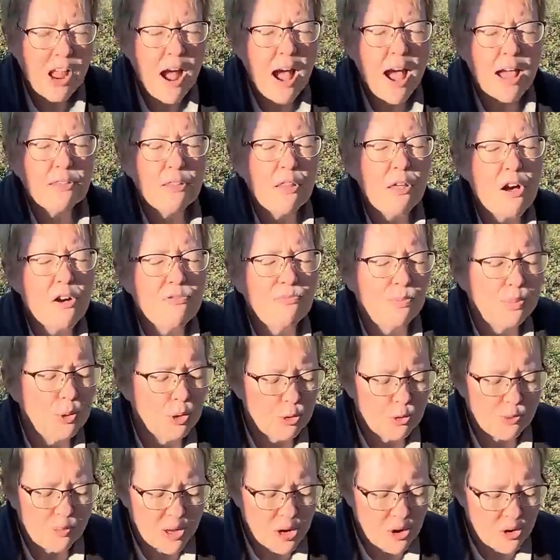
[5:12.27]
I love
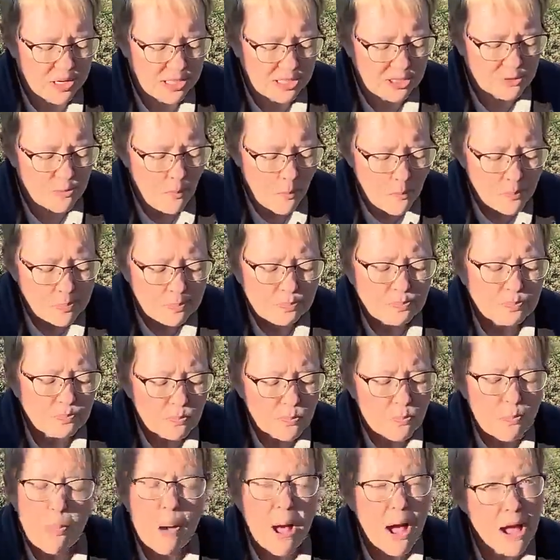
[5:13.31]
blueberries.
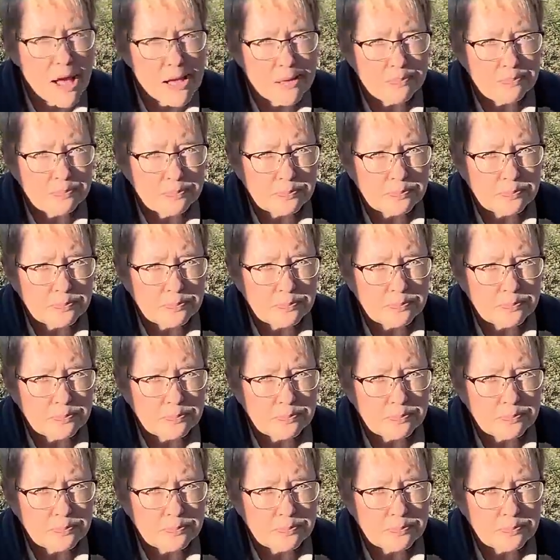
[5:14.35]
But